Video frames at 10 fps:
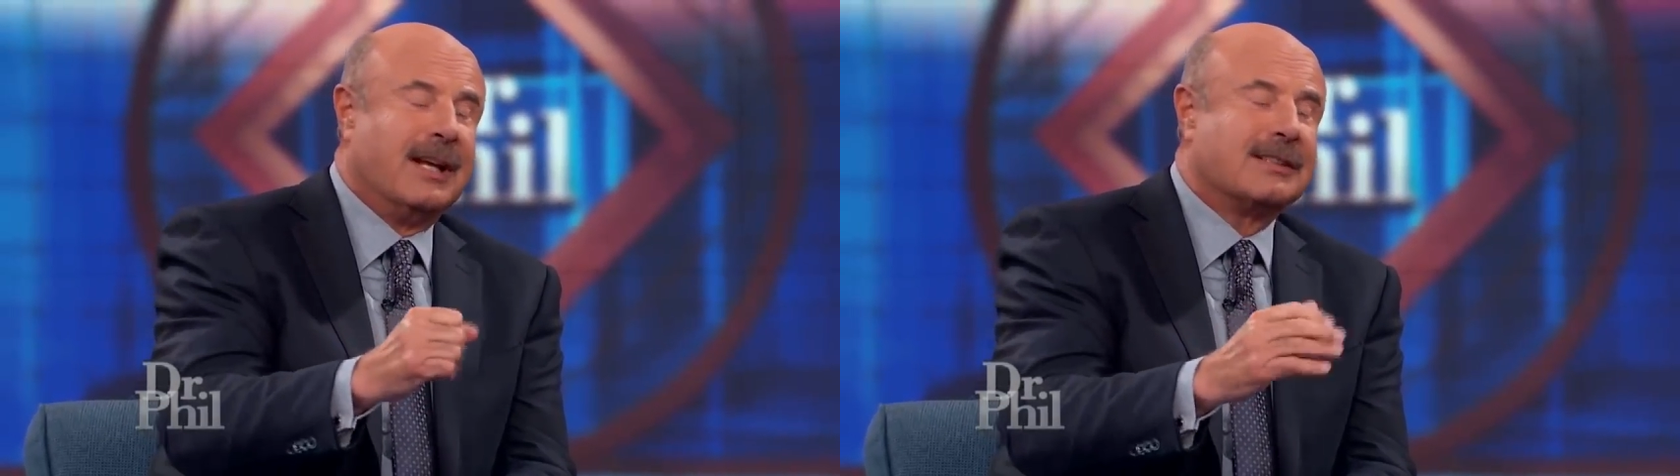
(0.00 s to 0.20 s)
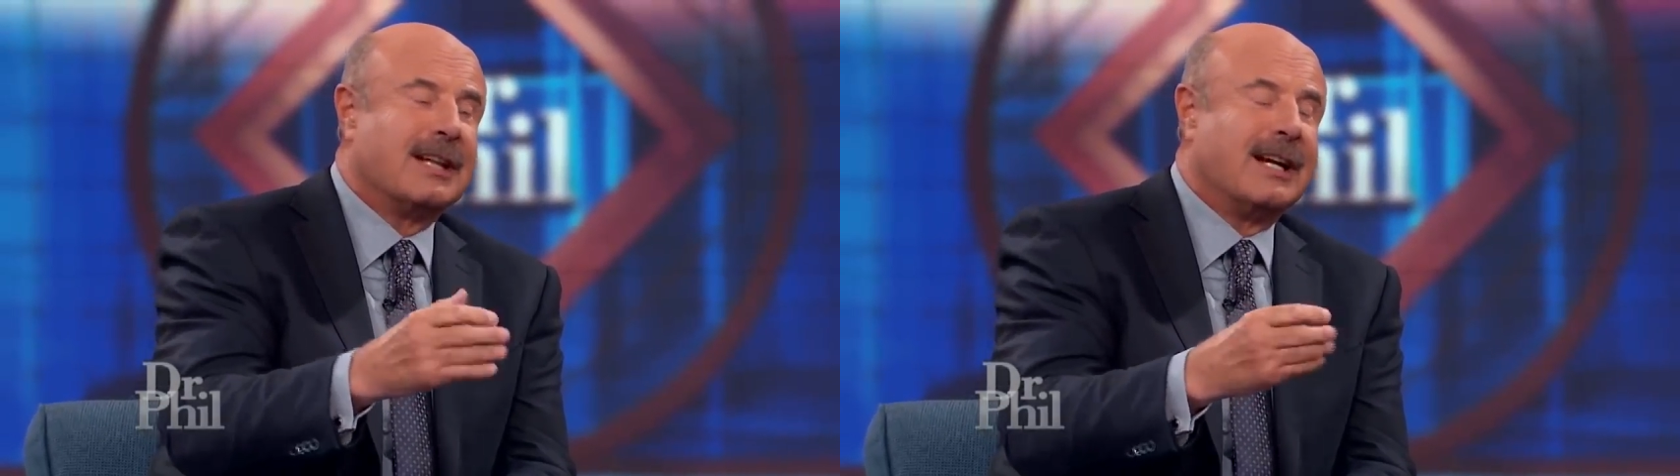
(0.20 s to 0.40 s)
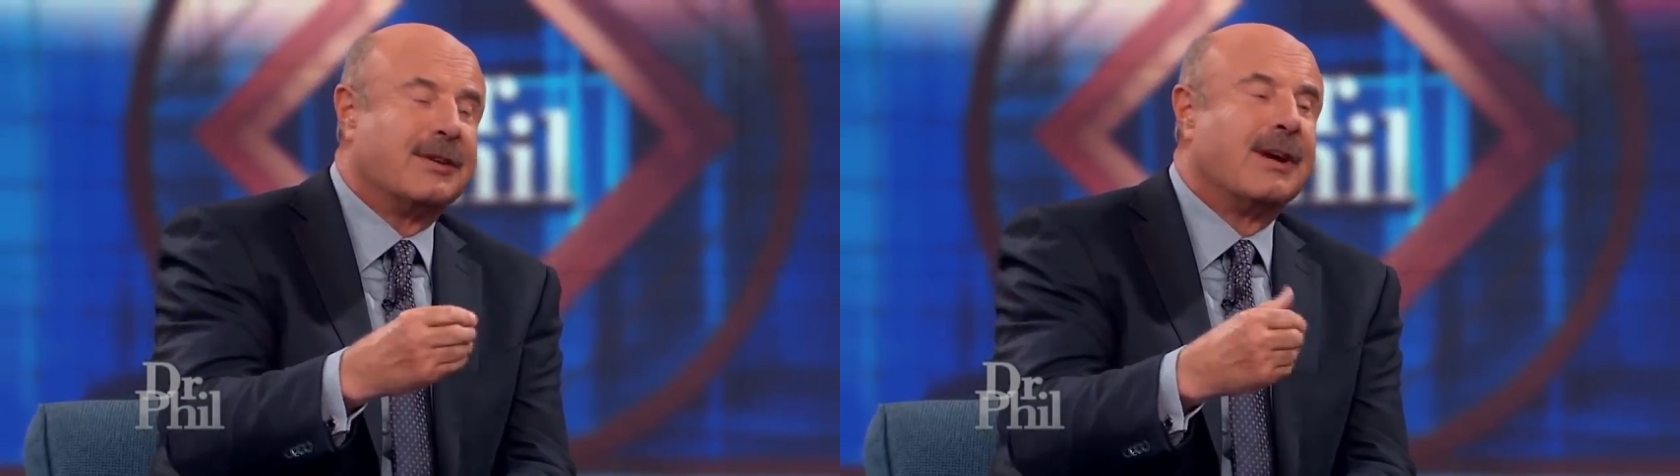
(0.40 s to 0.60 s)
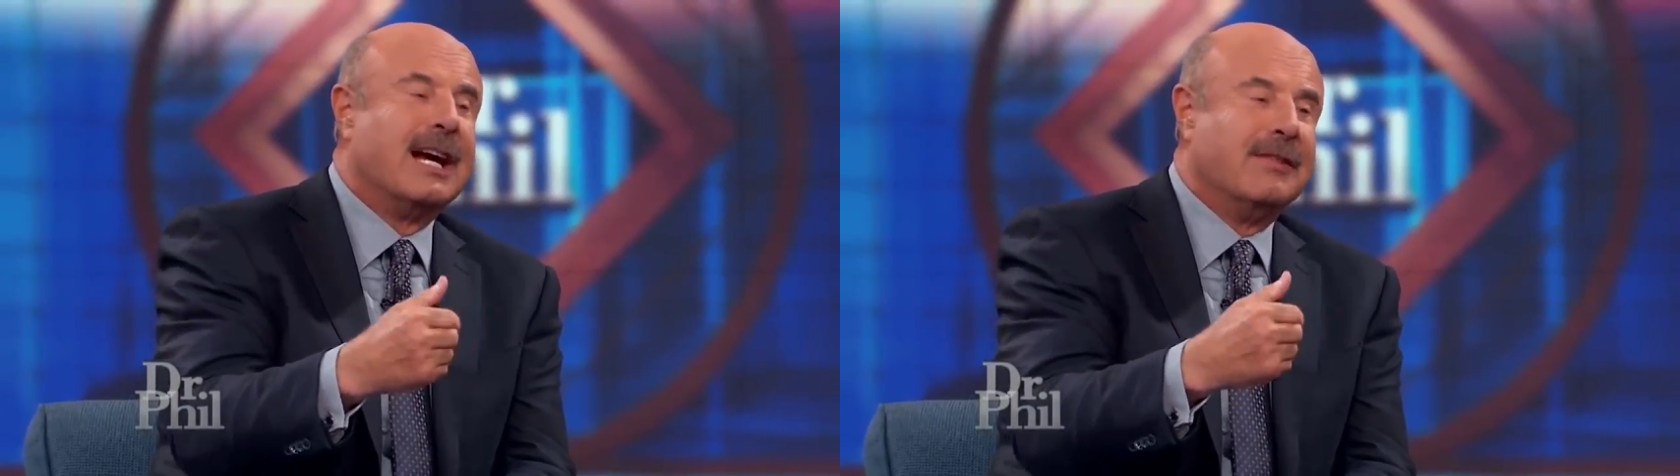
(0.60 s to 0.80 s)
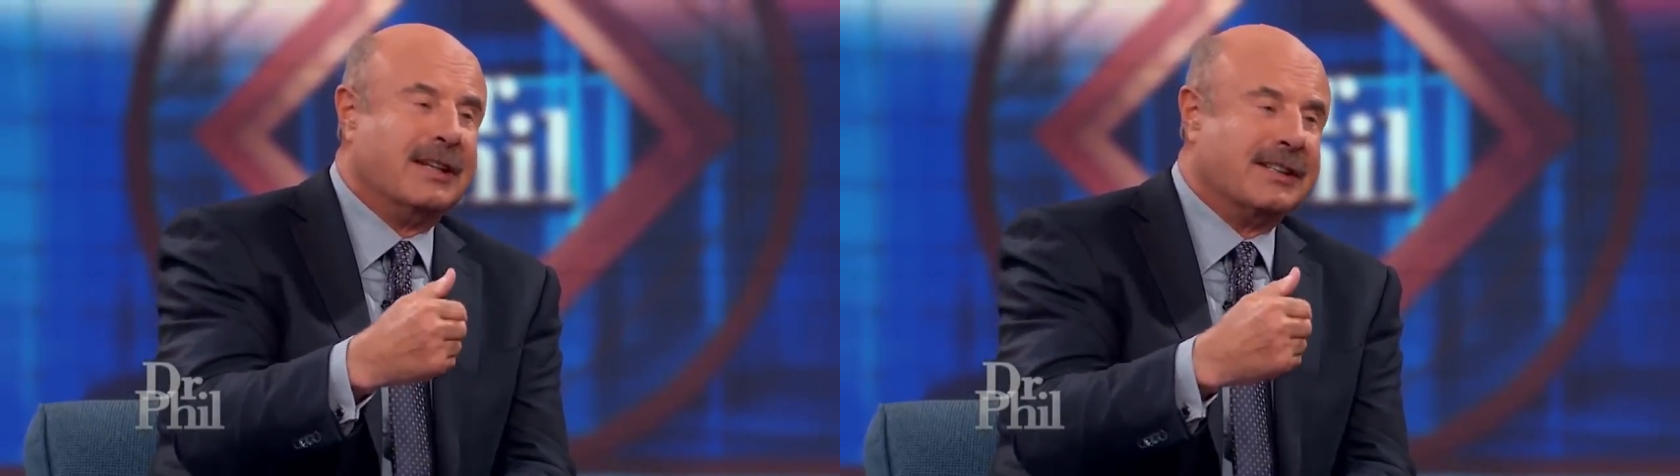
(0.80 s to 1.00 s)
that's like
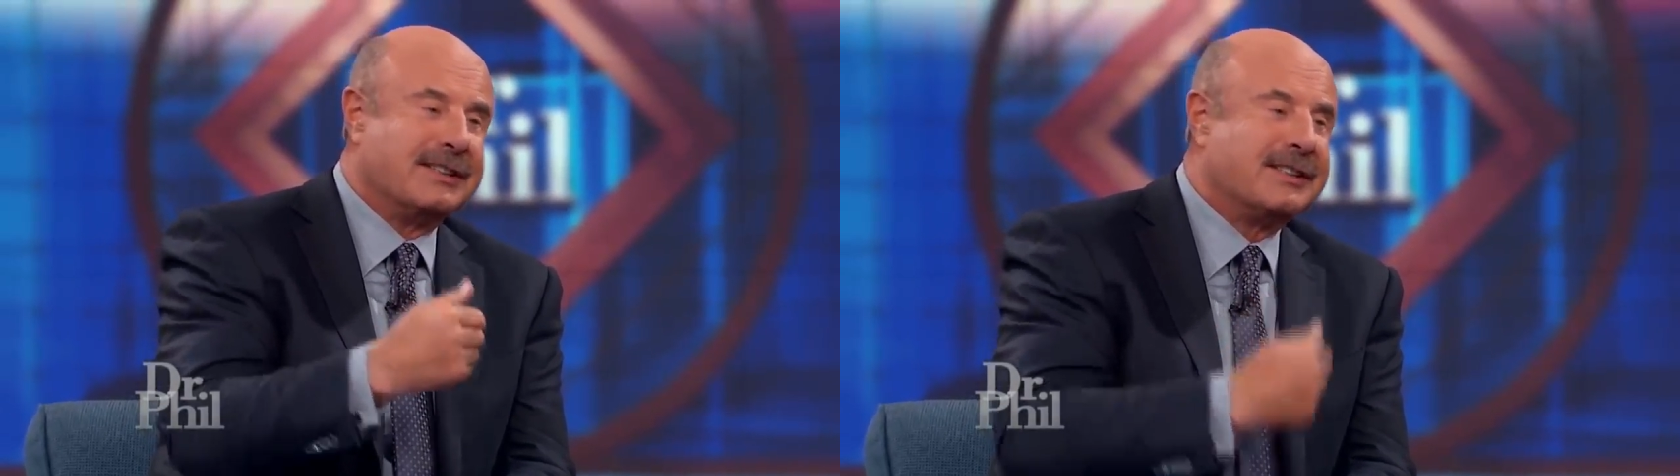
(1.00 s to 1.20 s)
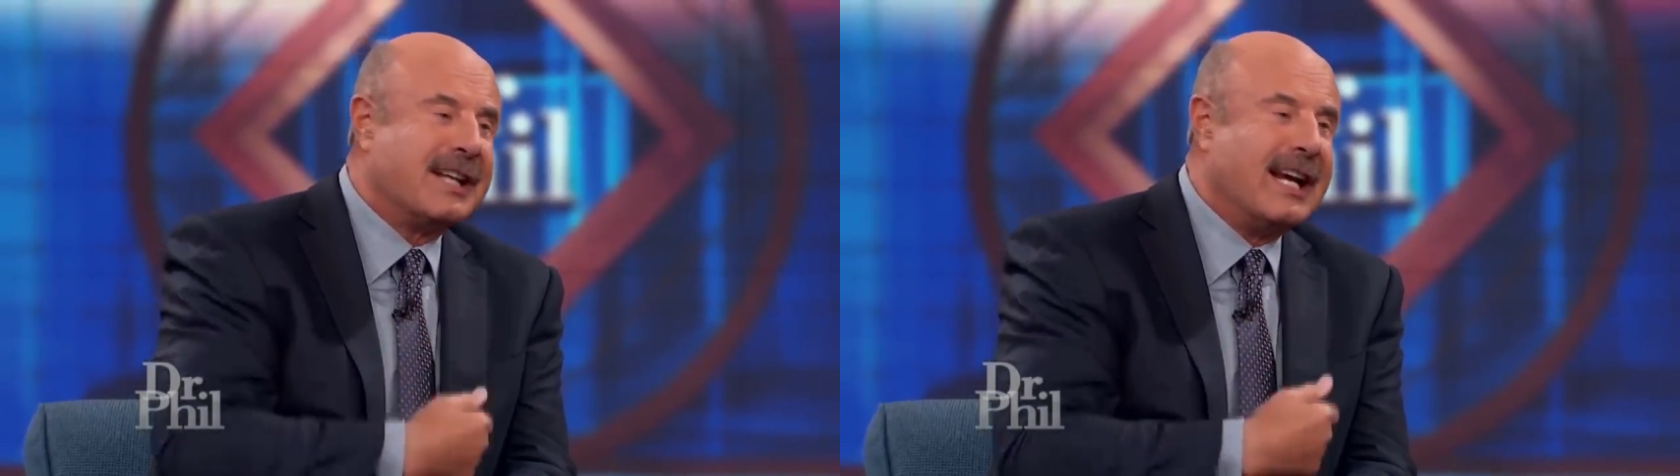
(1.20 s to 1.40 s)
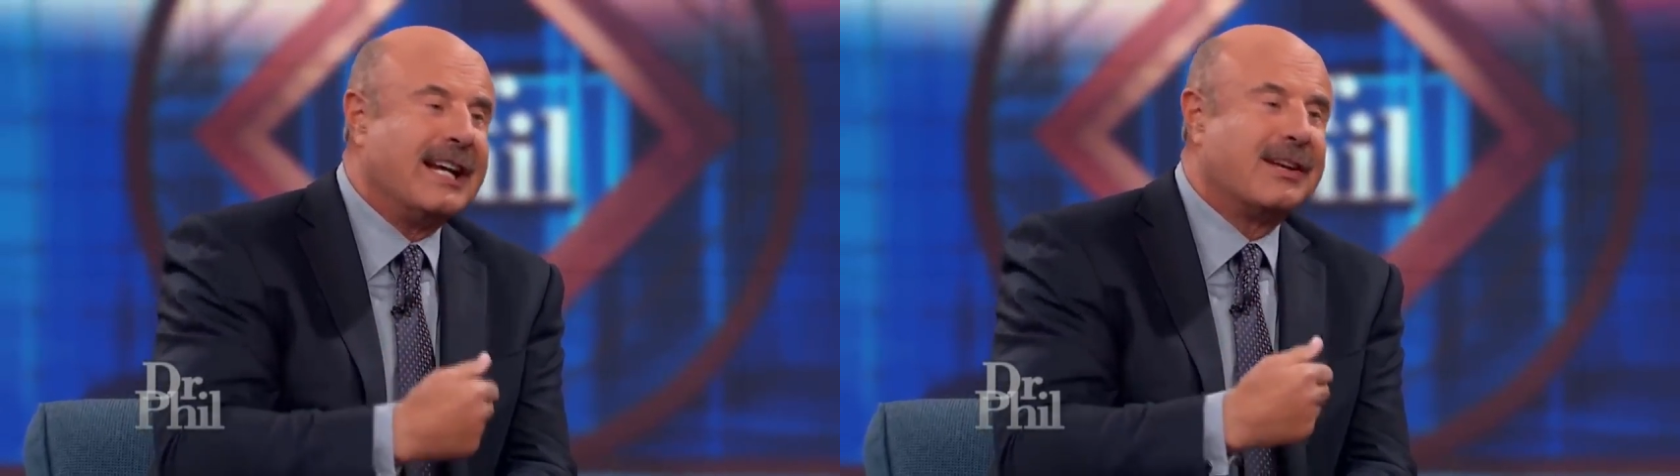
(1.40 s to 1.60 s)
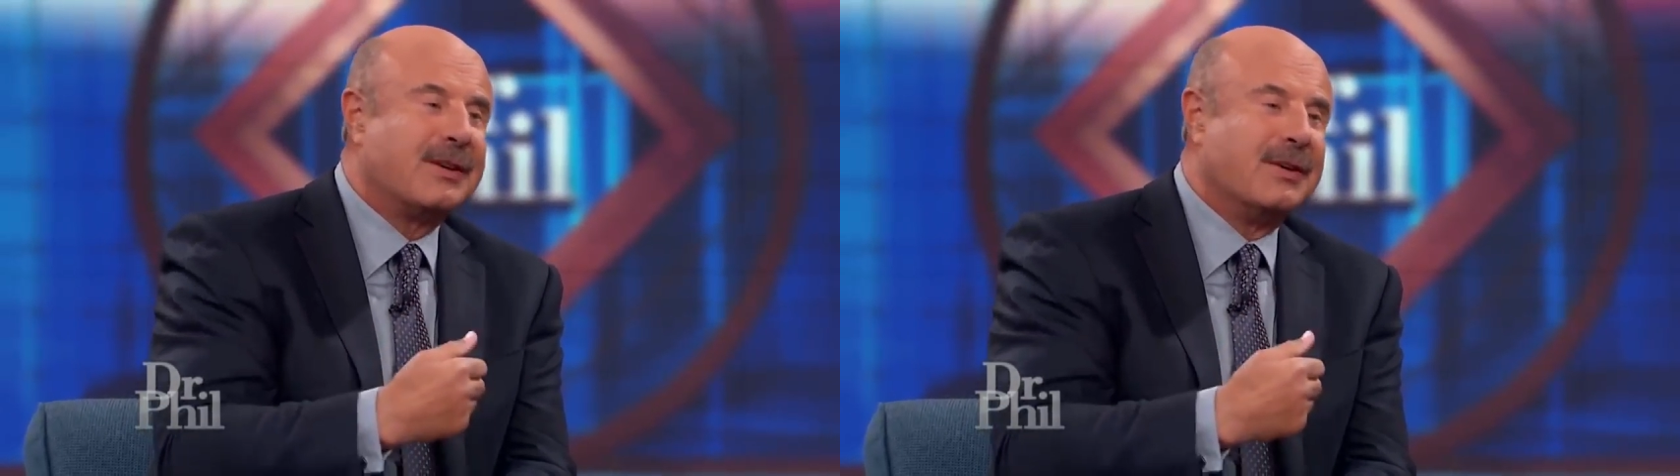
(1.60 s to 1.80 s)
driving a stake